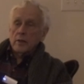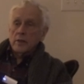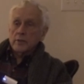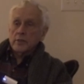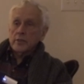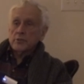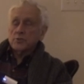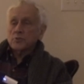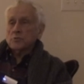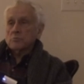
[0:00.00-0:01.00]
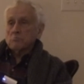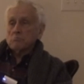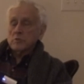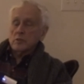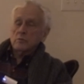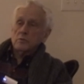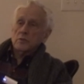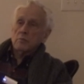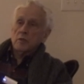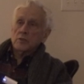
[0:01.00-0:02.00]
and teach, you know, in
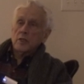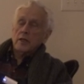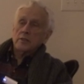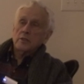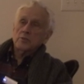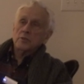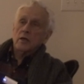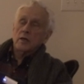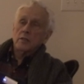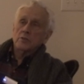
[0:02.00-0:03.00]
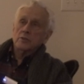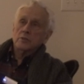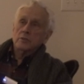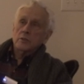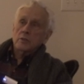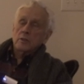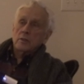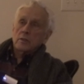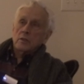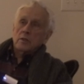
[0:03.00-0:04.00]
some place like Teachers College,
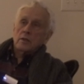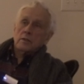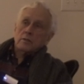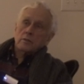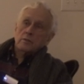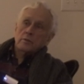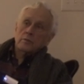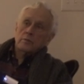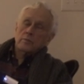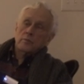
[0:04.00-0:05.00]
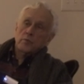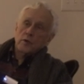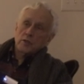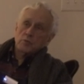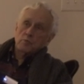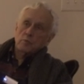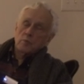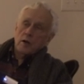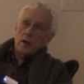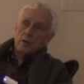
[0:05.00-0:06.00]
uh, whereas
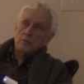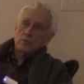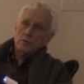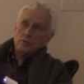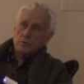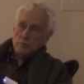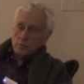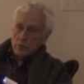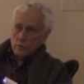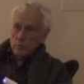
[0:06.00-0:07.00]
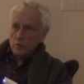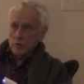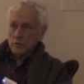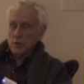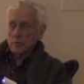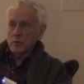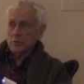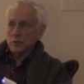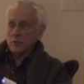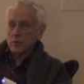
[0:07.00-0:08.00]
Arno was, you know, doing some
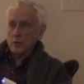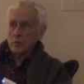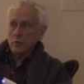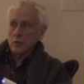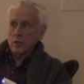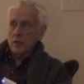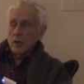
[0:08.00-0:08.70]
historical work,